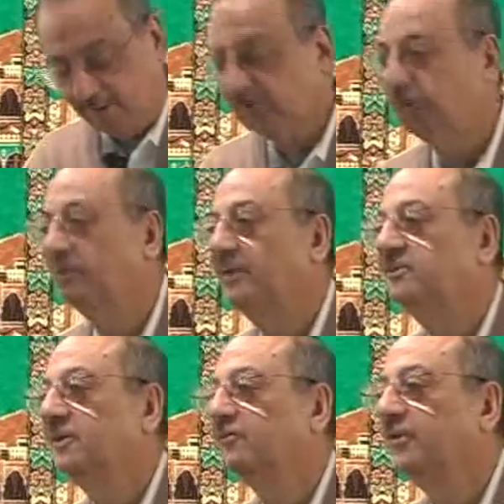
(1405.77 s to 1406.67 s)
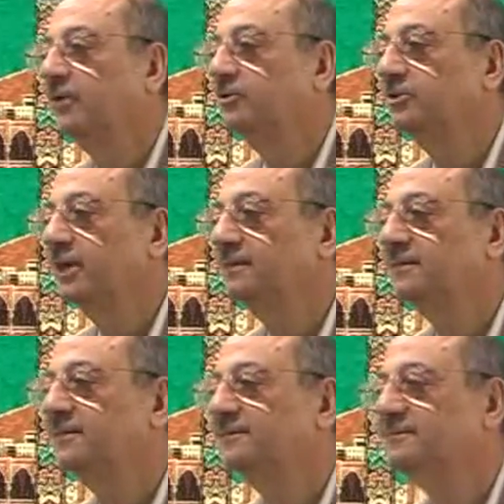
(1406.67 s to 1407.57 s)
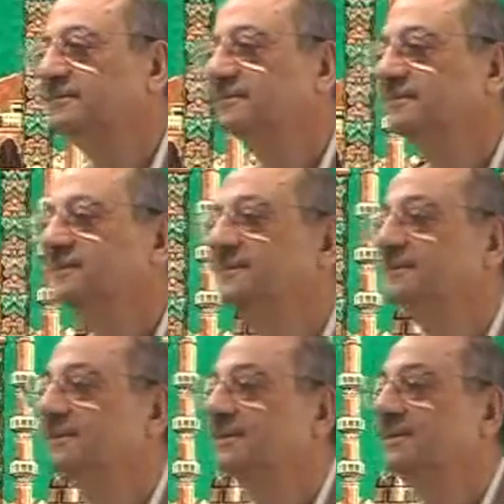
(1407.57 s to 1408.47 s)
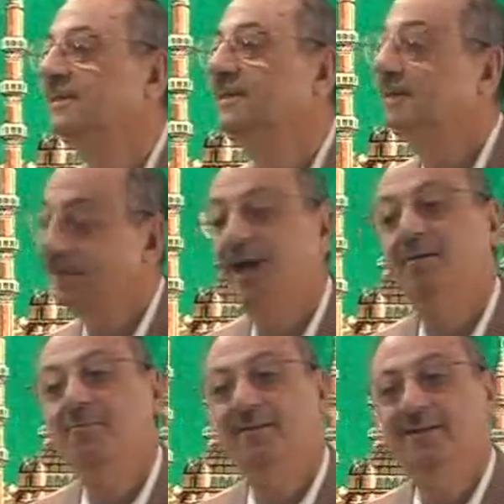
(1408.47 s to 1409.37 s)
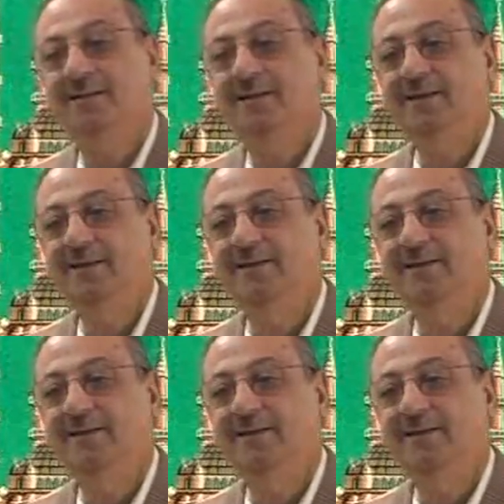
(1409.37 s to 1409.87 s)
So where is the fi'lu shart? Na'mal.